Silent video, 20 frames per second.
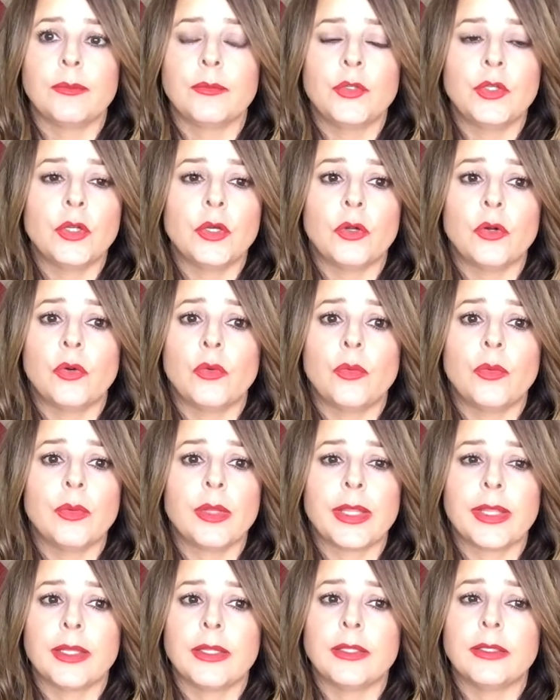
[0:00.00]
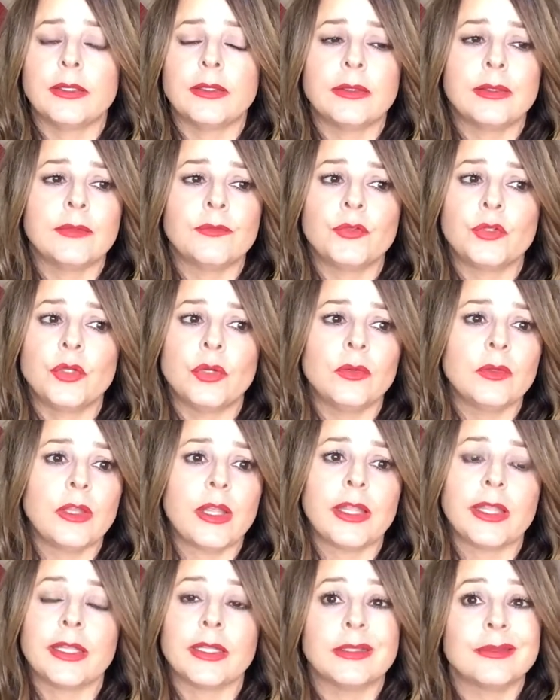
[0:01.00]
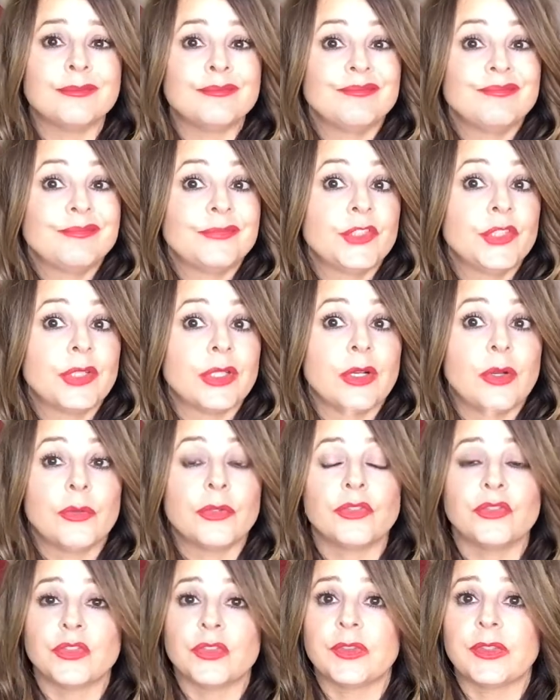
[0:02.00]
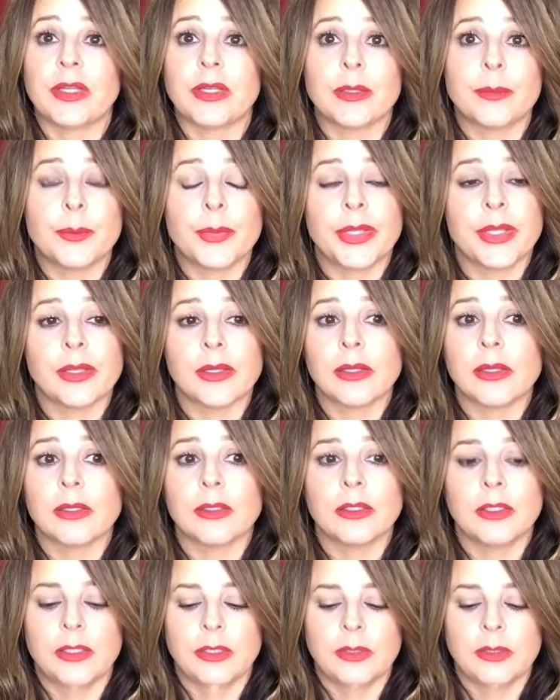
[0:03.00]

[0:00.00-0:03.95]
you know, and if you don't like it, you can always just take it back,